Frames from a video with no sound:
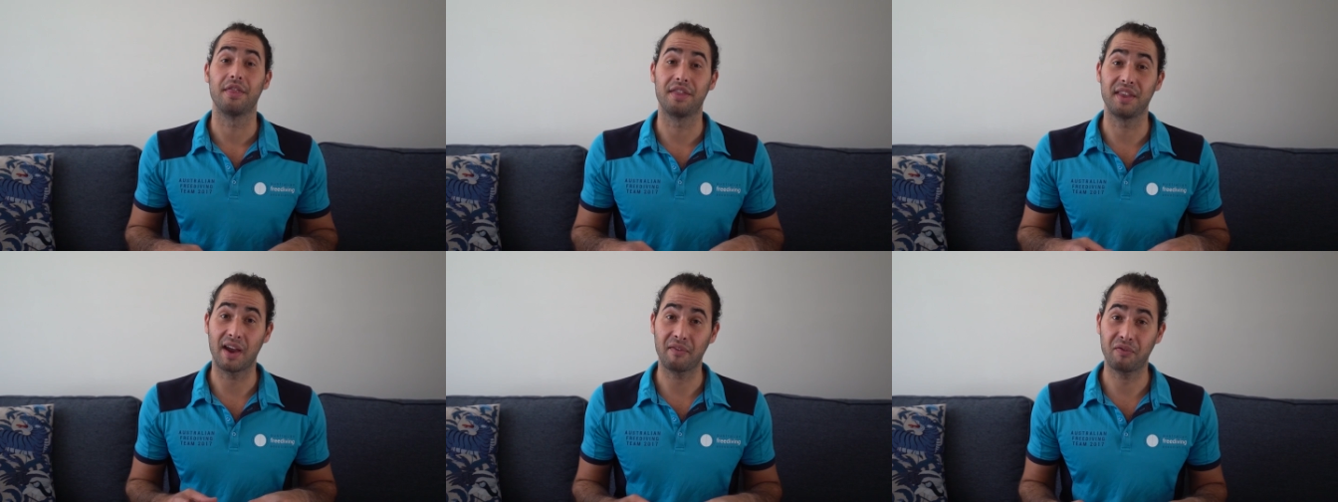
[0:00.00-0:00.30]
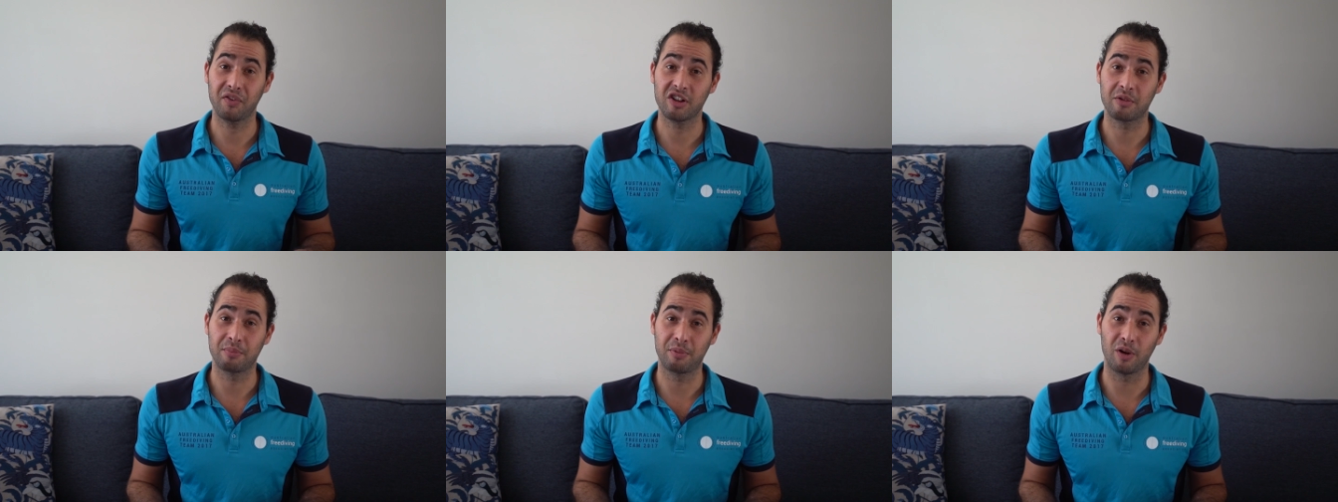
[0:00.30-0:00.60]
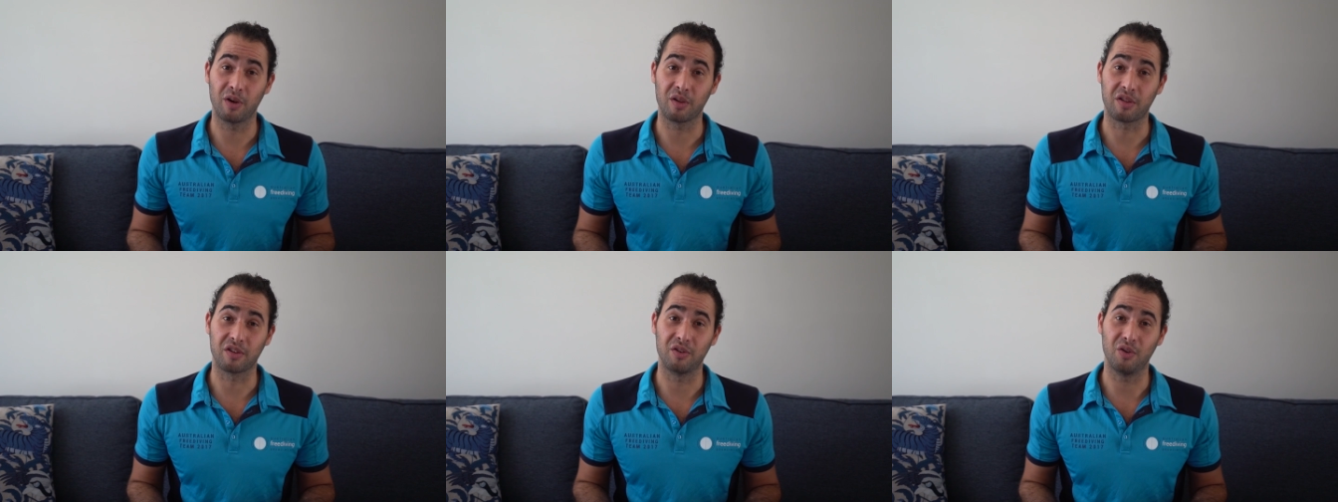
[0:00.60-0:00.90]
The average
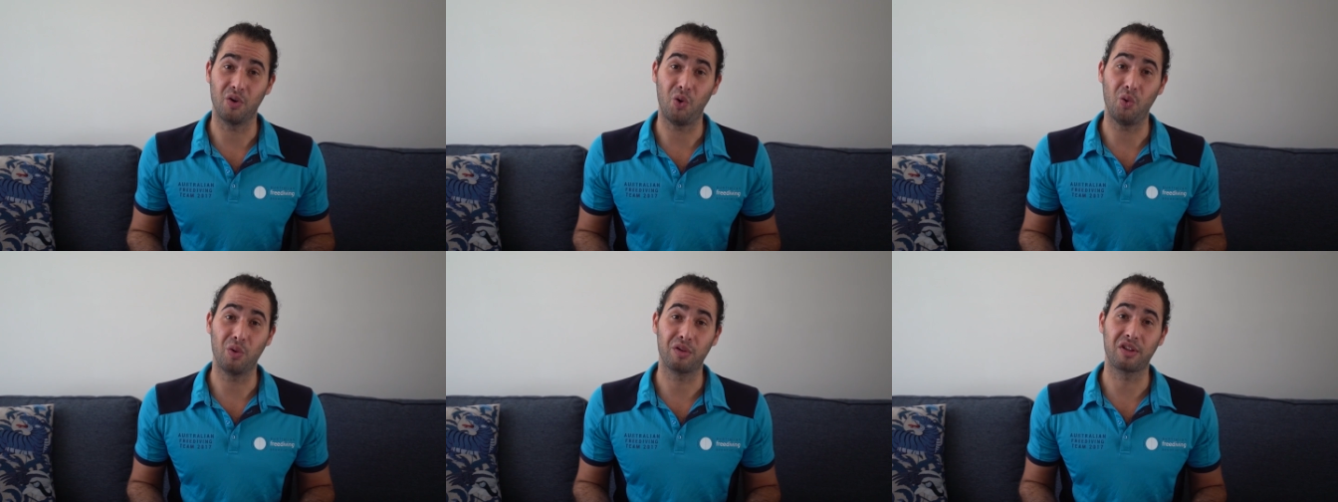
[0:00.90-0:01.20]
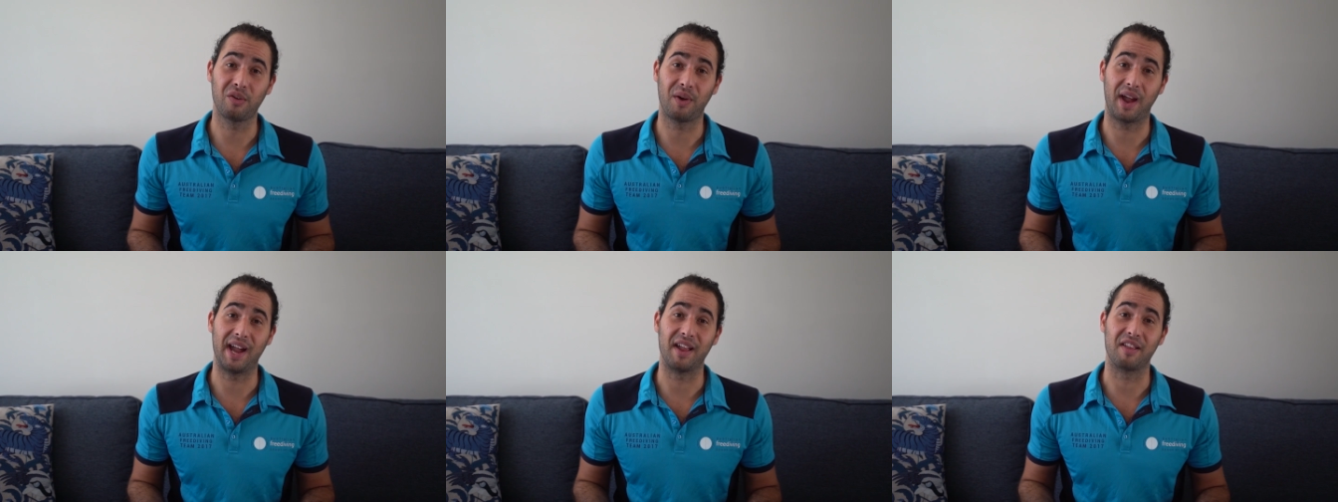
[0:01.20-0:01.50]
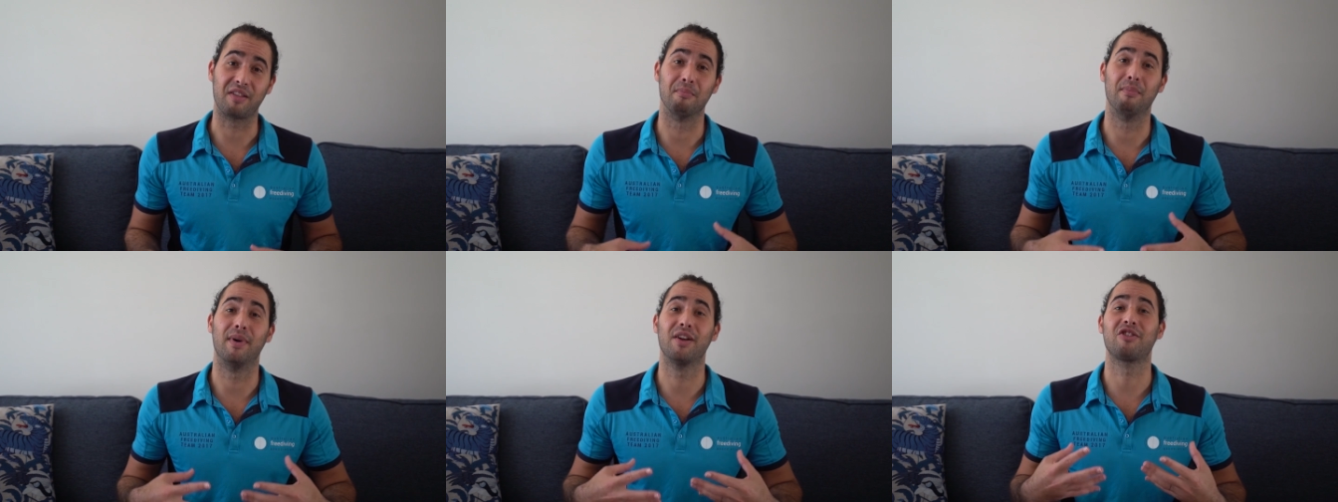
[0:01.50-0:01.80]
person also
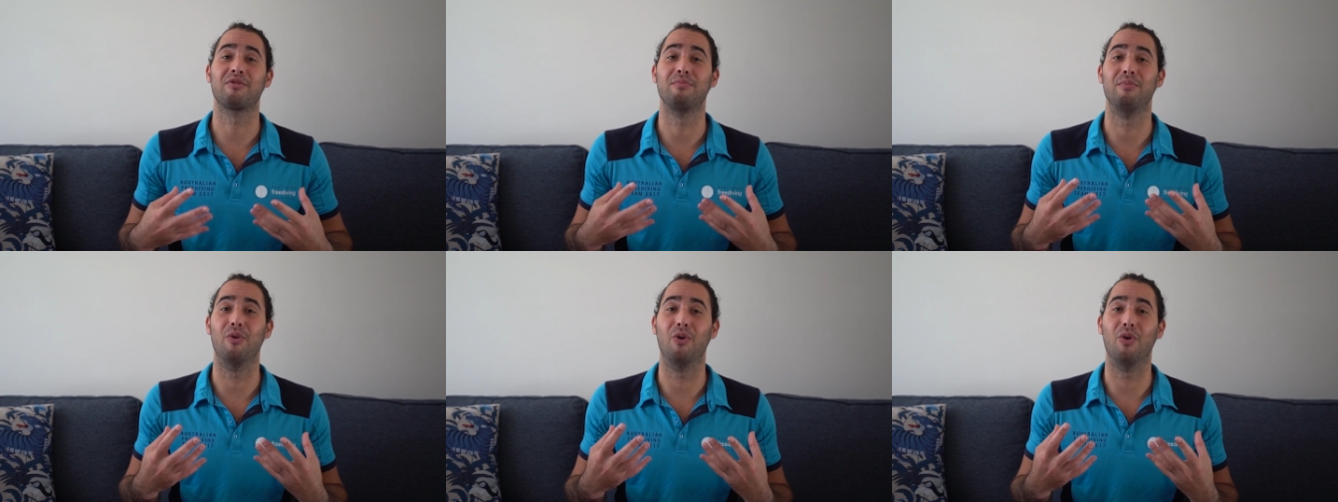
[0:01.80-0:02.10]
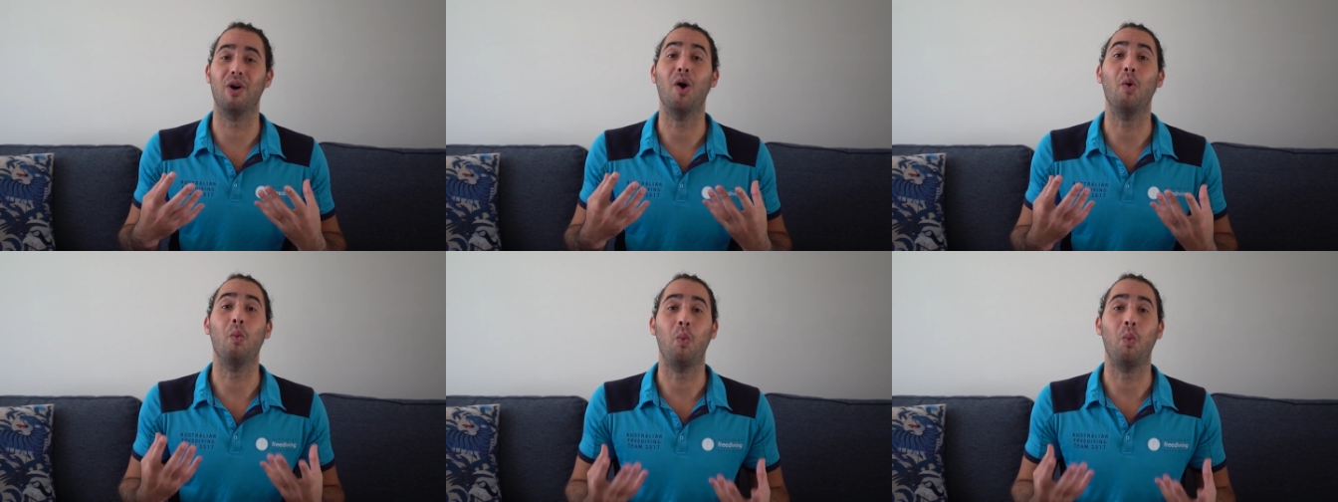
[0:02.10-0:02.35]
has much more